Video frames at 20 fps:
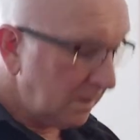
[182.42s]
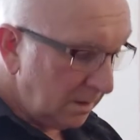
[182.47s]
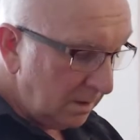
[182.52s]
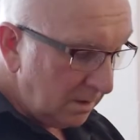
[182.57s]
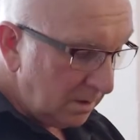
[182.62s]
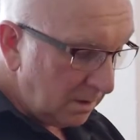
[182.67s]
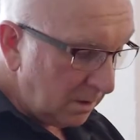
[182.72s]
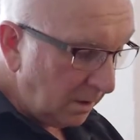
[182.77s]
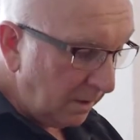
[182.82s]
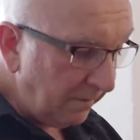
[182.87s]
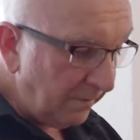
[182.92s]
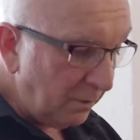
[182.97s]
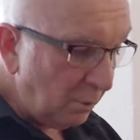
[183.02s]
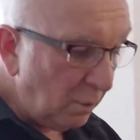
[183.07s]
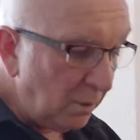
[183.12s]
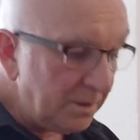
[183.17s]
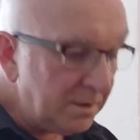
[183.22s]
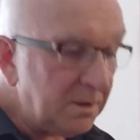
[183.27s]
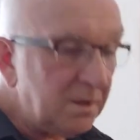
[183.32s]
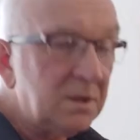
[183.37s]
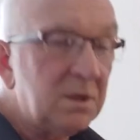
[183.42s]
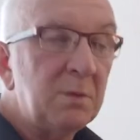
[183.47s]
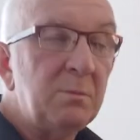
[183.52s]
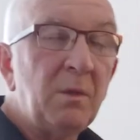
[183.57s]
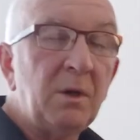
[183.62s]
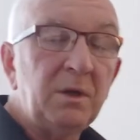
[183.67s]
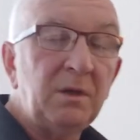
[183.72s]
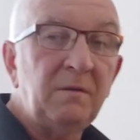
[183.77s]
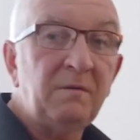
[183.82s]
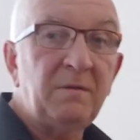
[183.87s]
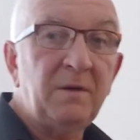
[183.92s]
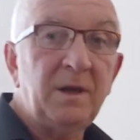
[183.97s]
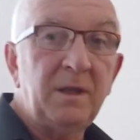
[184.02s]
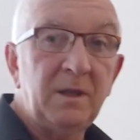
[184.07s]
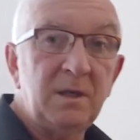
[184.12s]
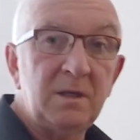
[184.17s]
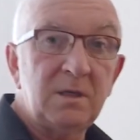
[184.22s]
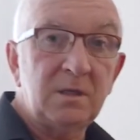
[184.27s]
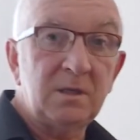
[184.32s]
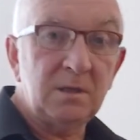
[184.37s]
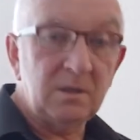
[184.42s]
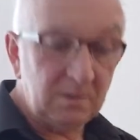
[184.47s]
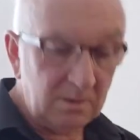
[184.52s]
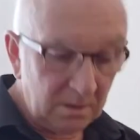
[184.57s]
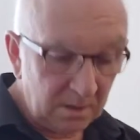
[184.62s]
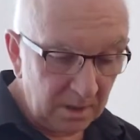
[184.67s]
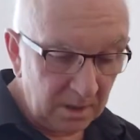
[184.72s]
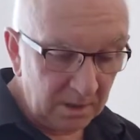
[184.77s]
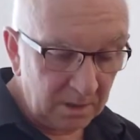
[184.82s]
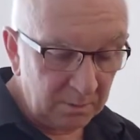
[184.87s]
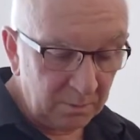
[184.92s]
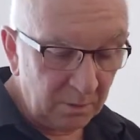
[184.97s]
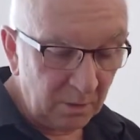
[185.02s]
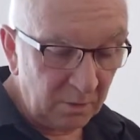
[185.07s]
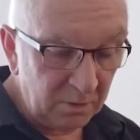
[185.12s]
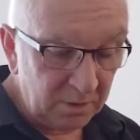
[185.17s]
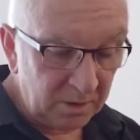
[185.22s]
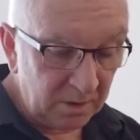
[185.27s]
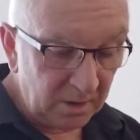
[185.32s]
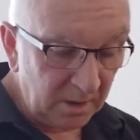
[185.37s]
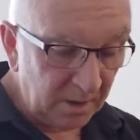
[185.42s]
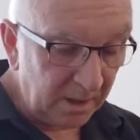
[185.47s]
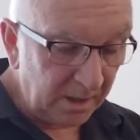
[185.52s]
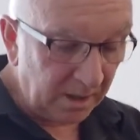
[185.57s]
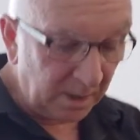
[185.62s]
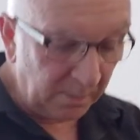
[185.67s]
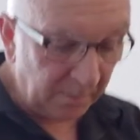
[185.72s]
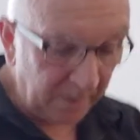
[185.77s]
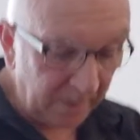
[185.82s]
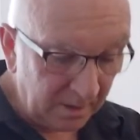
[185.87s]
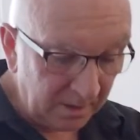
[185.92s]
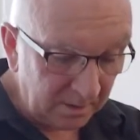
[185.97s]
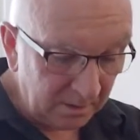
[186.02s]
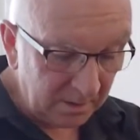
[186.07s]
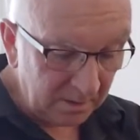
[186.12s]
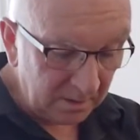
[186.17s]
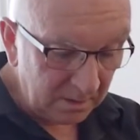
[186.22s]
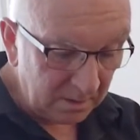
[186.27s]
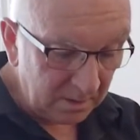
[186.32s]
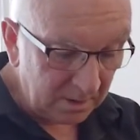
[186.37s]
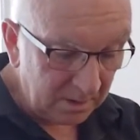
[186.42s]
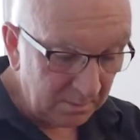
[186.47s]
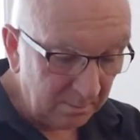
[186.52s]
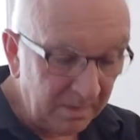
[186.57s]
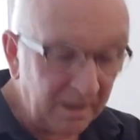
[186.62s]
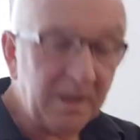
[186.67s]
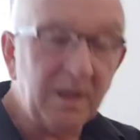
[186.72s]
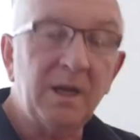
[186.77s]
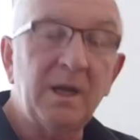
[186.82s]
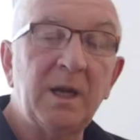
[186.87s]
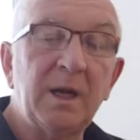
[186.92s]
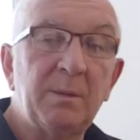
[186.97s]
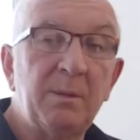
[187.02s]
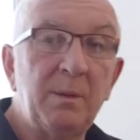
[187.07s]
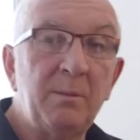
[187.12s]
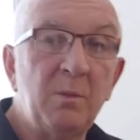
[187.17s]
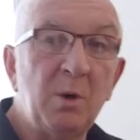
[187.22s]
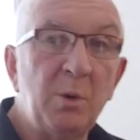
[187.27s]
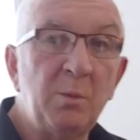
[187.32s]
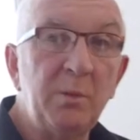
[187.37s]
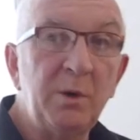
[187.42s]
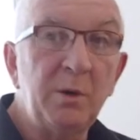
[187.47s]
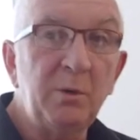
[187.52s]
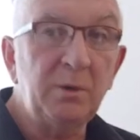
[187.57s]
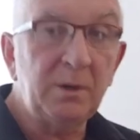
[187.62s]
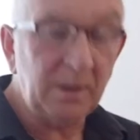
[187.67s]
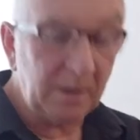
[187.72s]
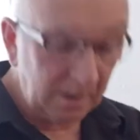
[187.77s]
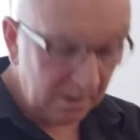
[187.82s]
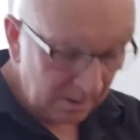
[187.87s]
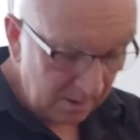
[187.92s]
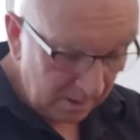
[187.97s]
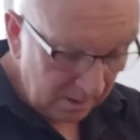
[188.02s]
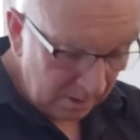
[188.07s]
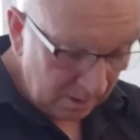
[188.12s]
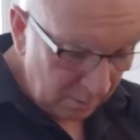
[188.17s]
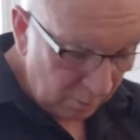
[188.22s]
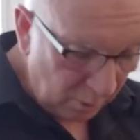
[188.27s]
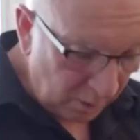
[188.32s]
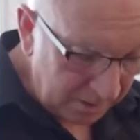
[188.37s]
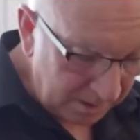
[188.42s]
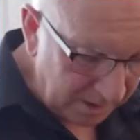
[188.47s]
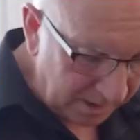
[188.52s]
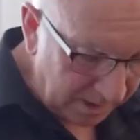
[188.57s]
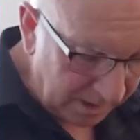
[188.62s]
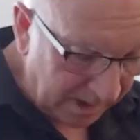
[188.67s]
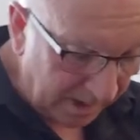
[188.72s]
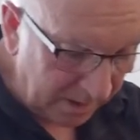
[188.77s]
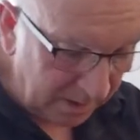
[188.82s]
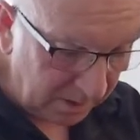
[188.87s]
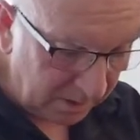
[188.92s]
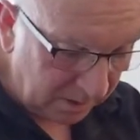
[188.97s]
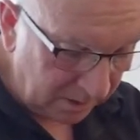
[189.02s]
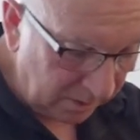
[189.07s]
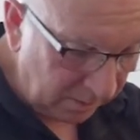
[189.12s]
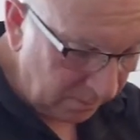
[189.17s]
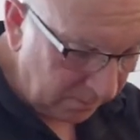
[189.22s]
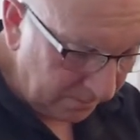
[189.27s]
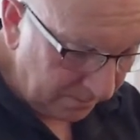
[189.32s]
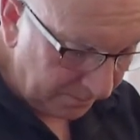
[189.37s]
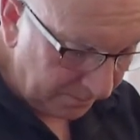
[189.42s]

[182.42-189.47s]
So if I wanted to modify this exposure a little bit, just make it a little bit more moody, what I can do